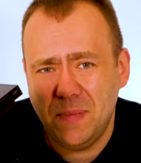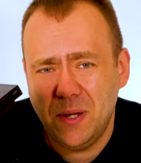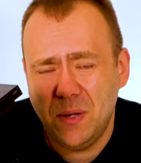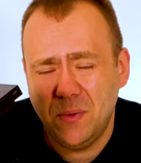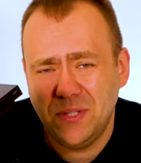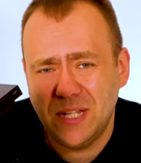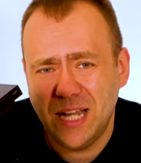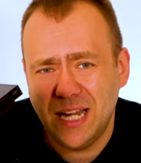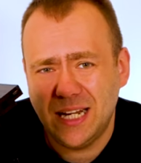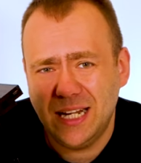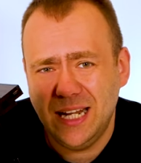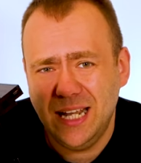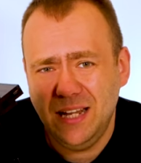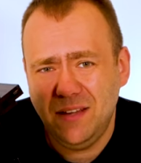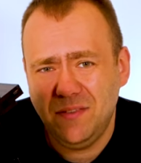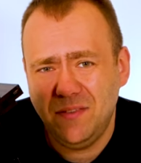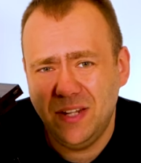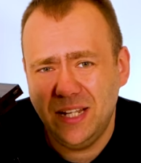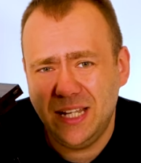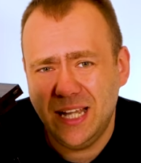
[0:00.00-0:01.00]
build
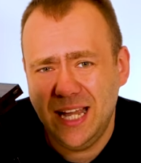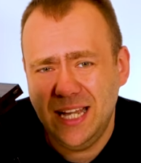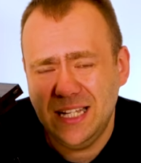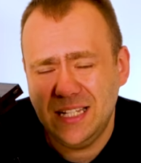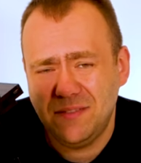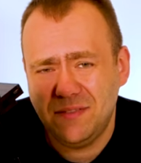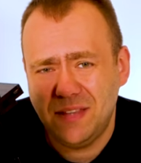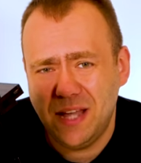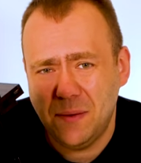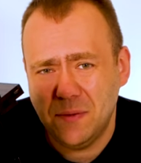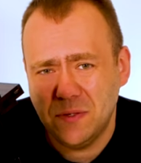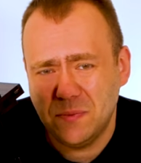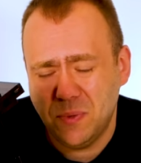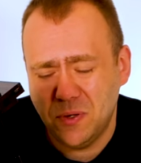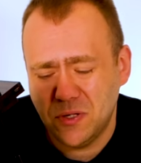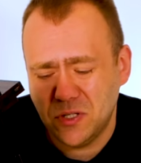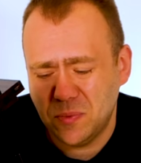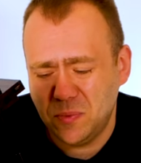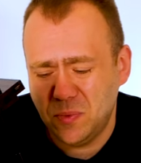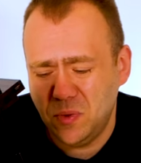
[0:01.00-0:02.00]
technique for the keys if that was
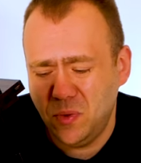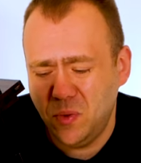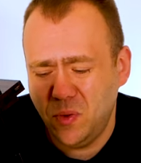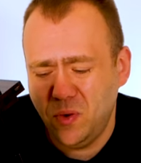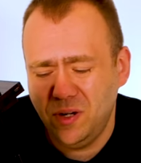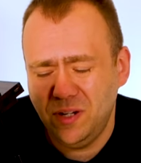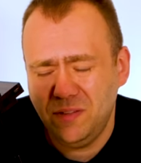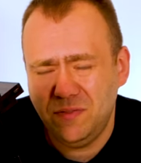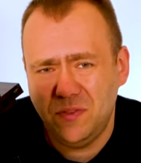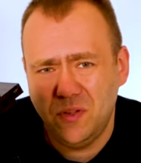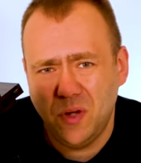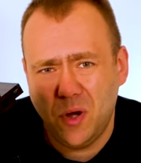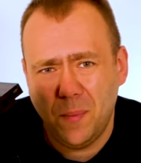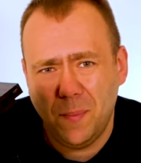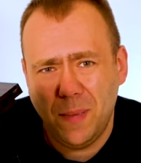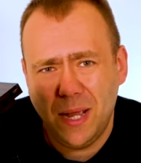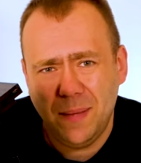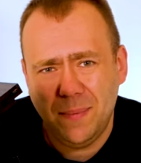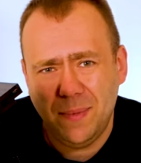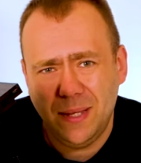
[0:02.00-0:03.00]
possible, or if
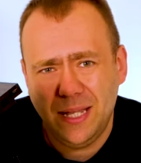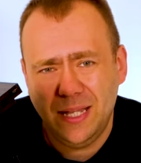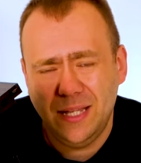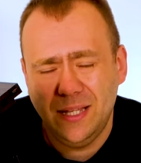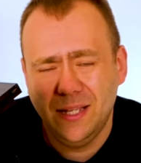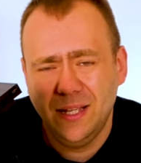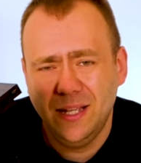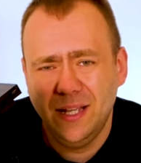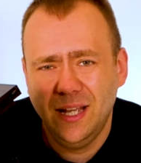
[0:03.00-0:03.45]
not, maybe